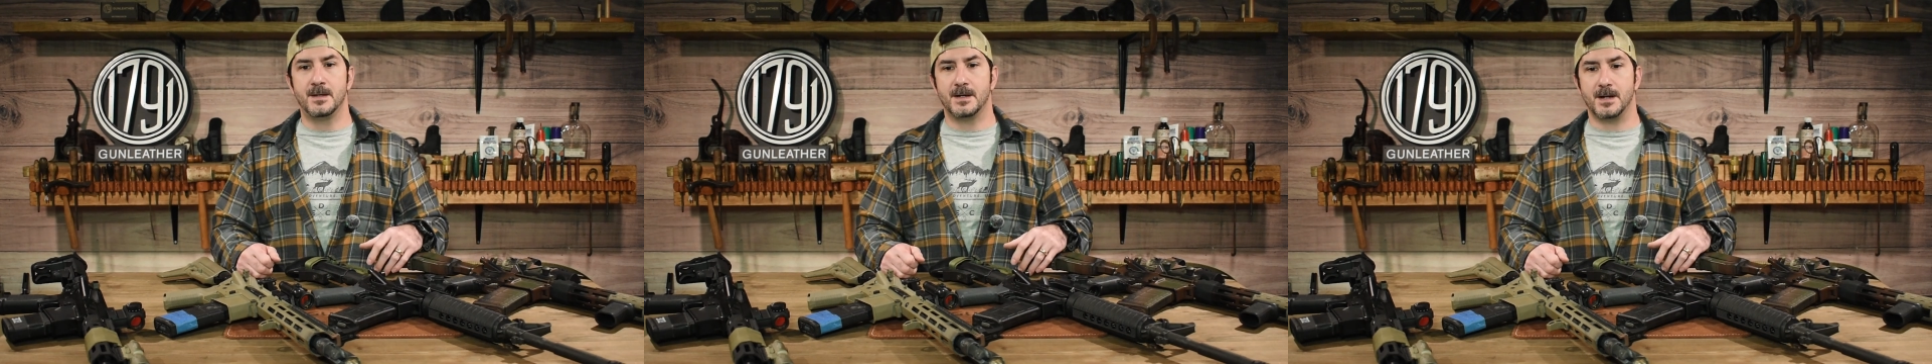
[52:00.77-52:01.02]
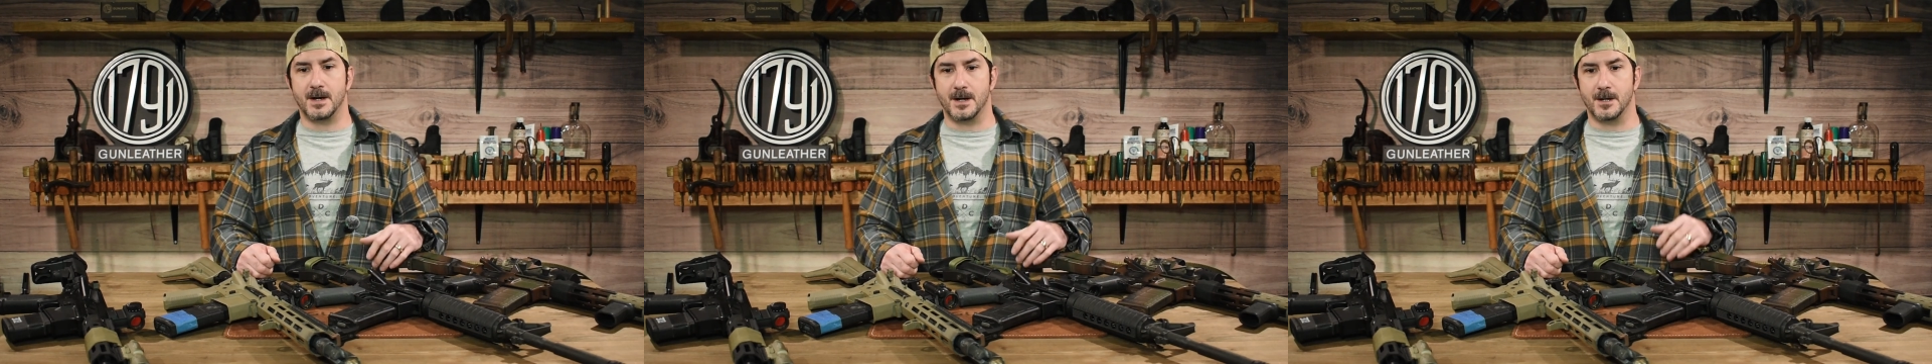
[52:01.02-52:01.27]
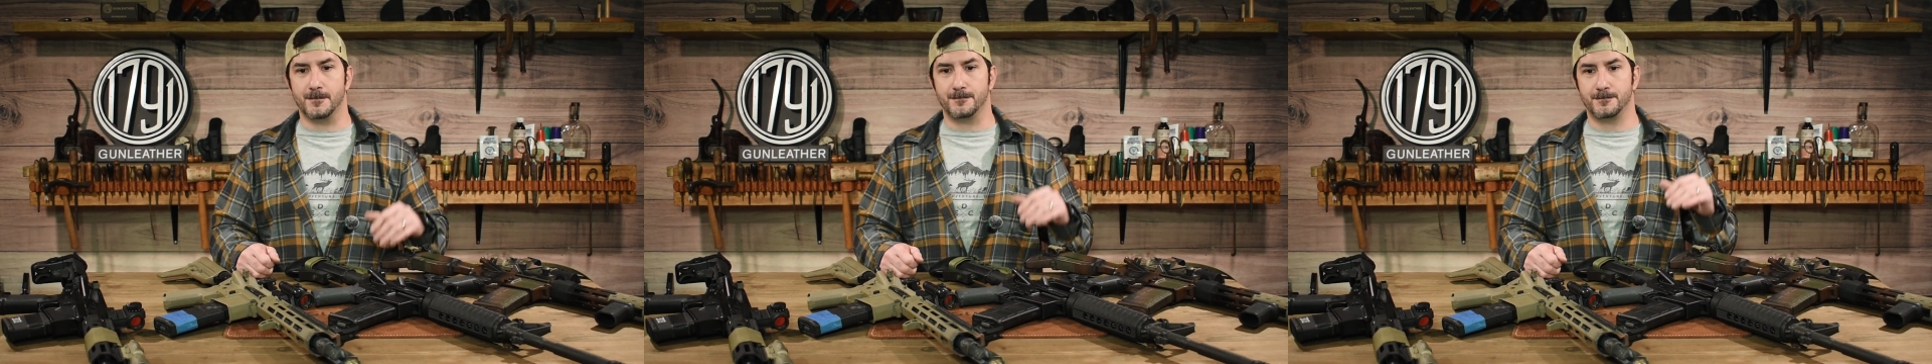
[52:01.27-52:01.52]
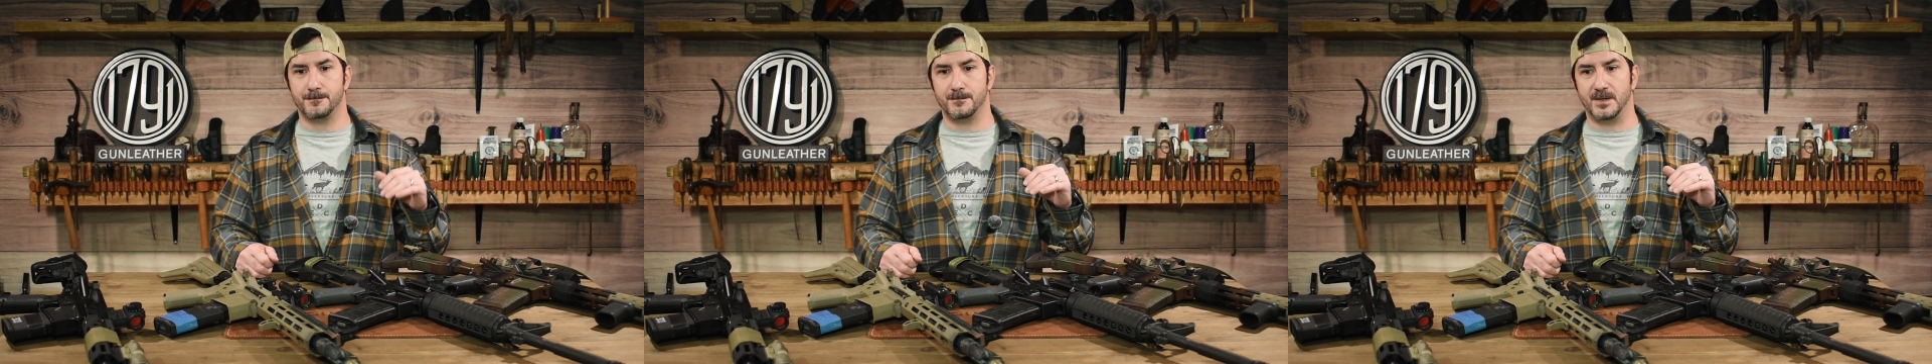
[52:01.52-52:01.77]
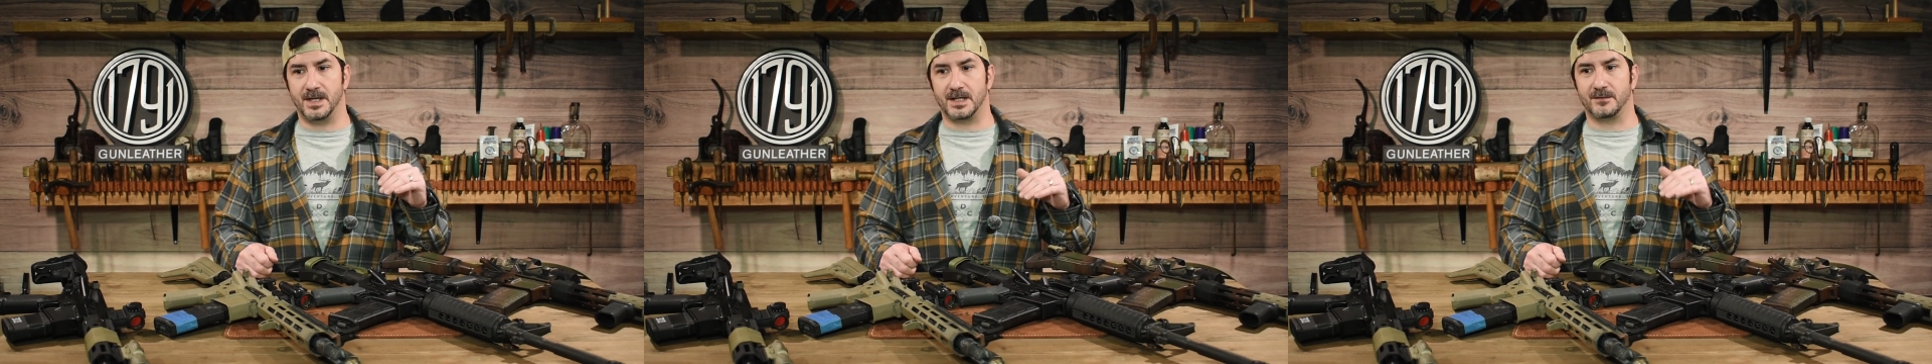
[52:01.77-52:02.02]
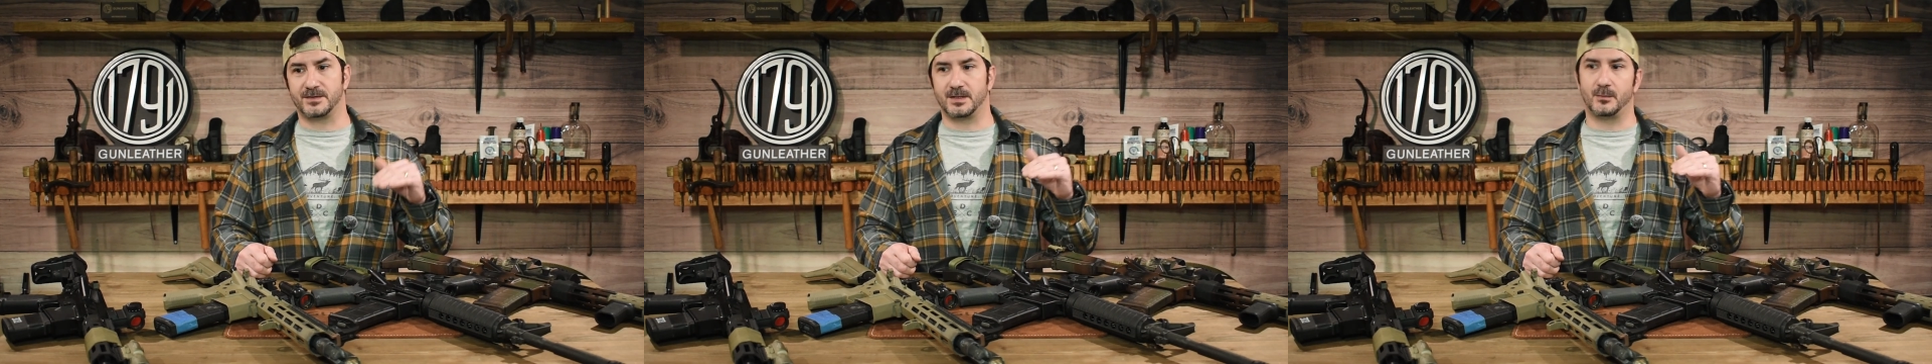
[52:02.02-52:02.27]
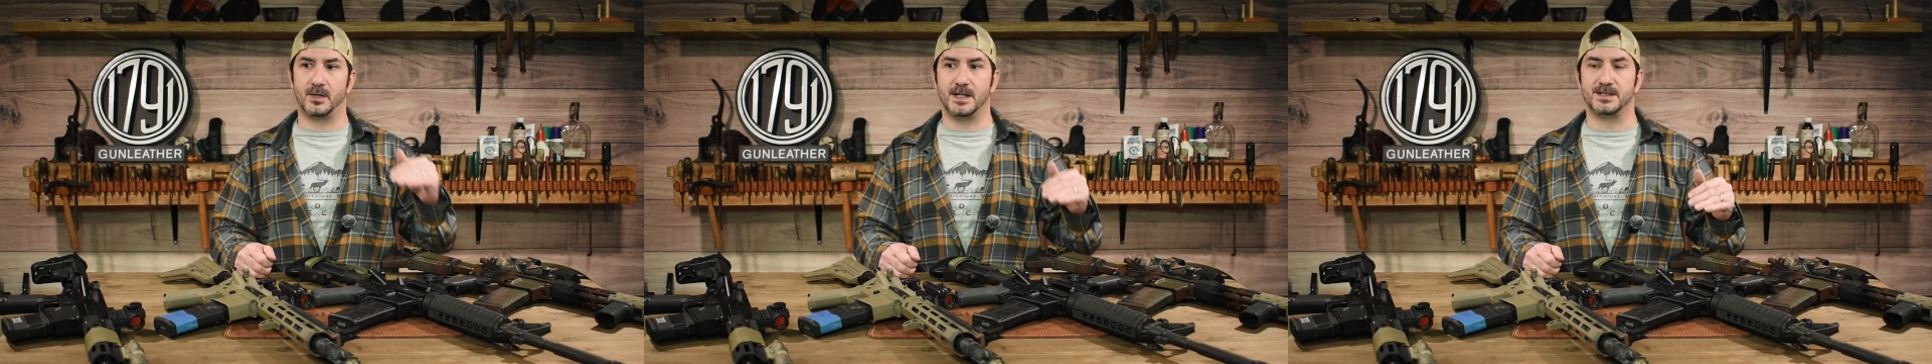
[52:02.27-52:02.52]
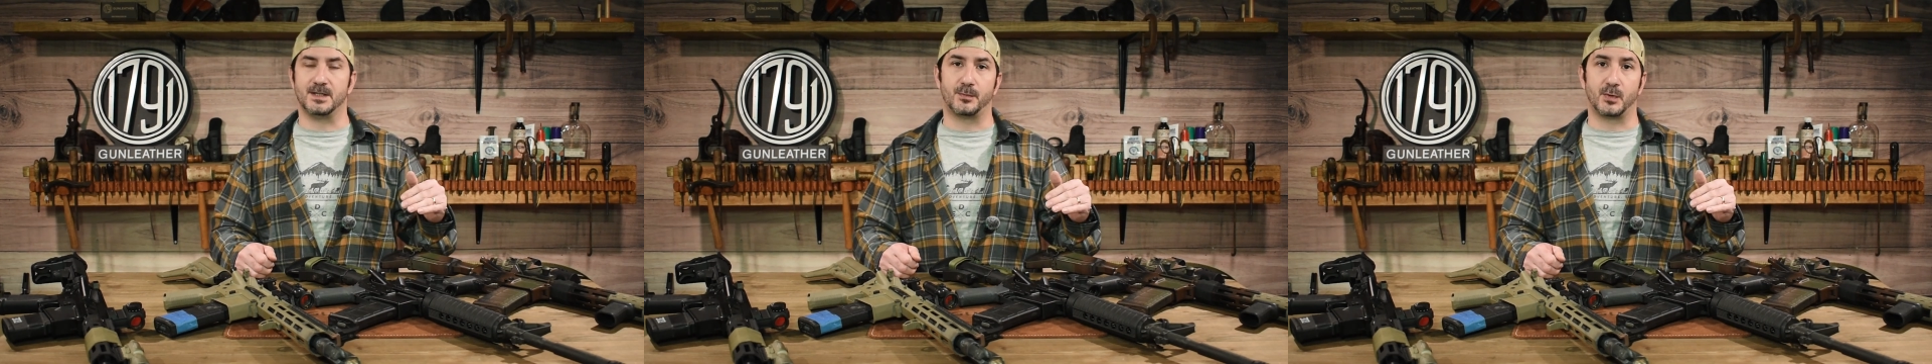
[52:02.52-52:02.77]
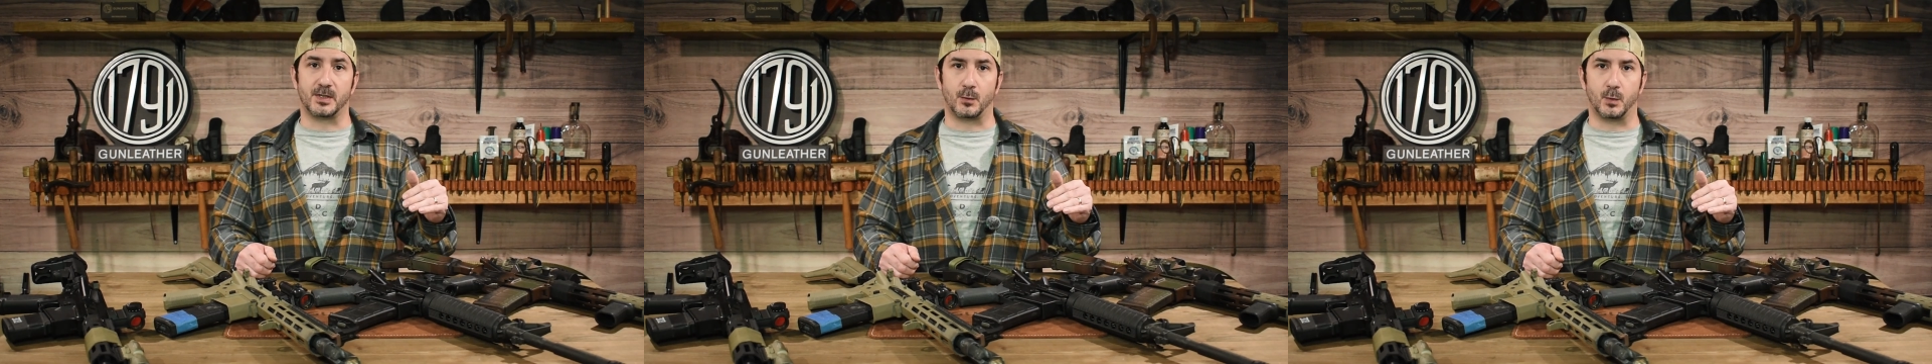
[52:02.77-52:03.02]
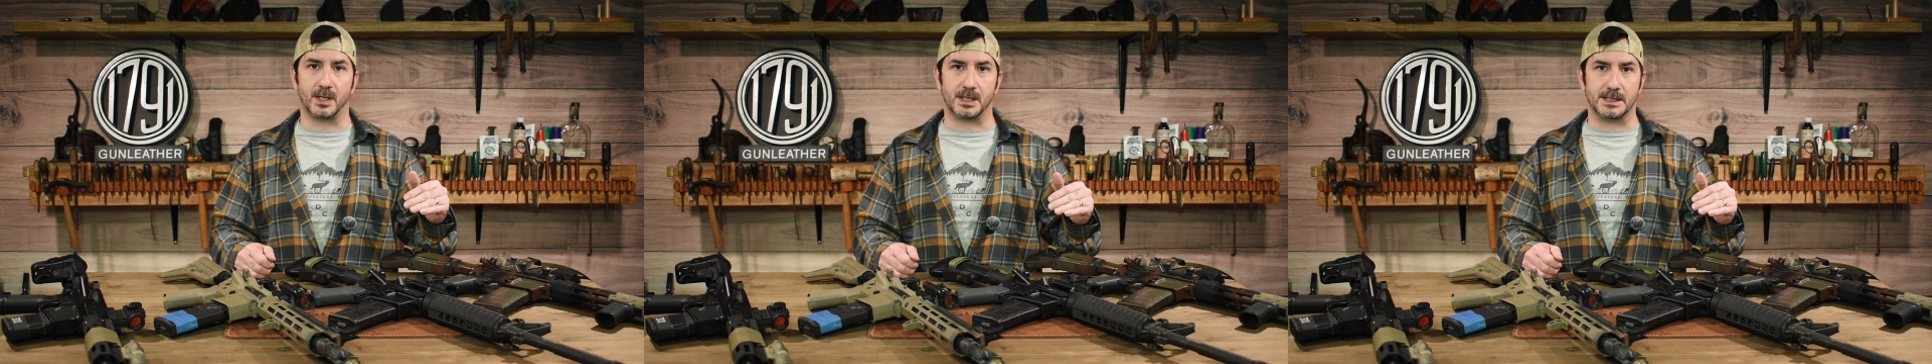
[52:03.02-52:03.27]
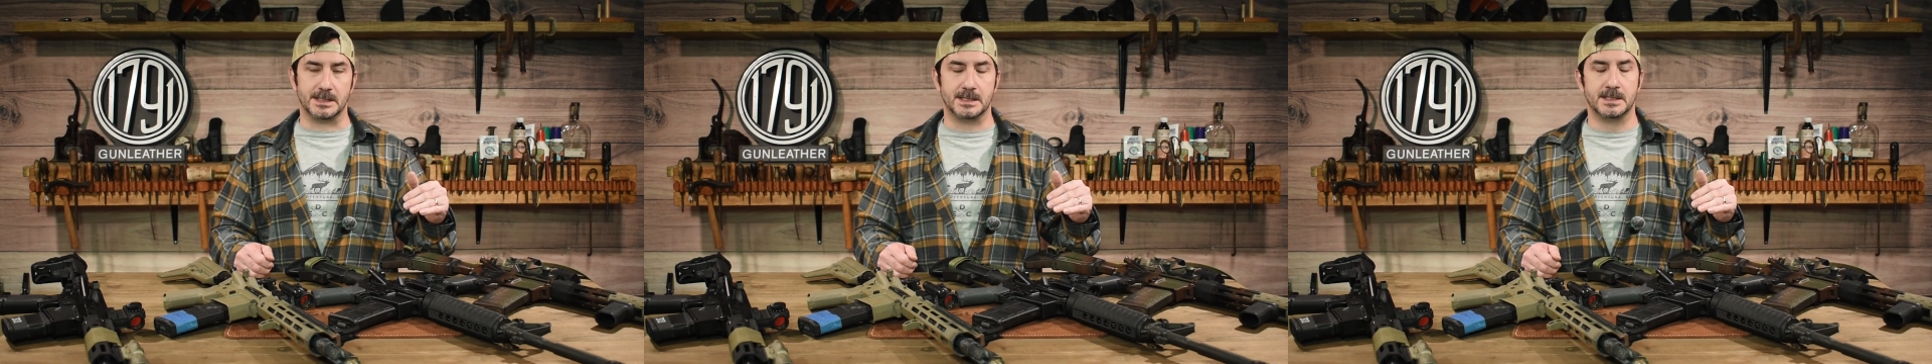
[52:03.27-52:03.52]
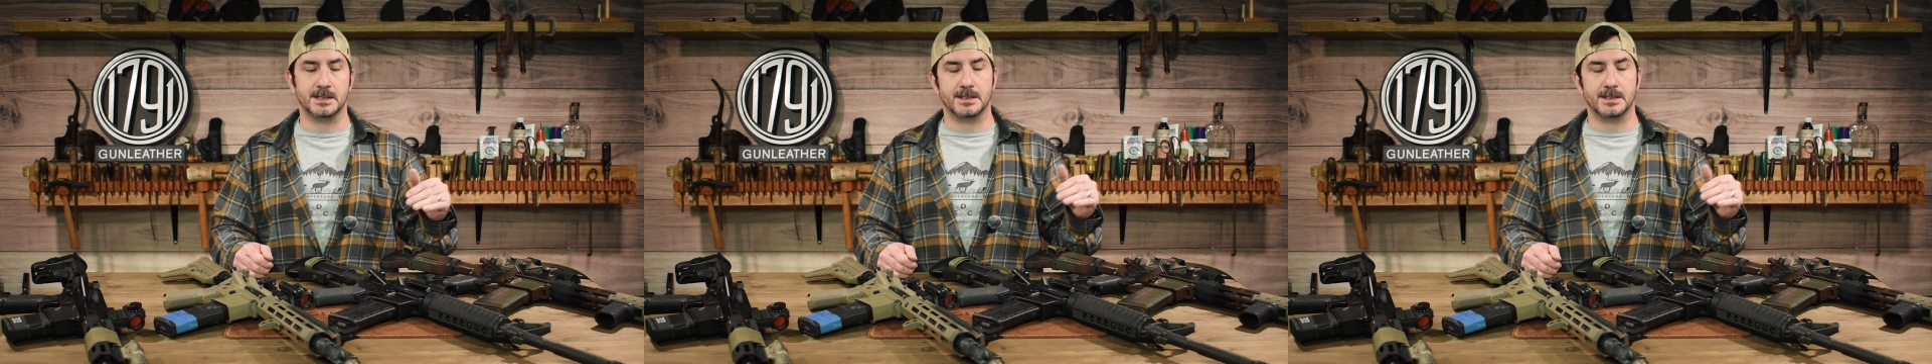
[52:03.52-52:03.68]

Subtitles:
and I've summarized it pretty quickly.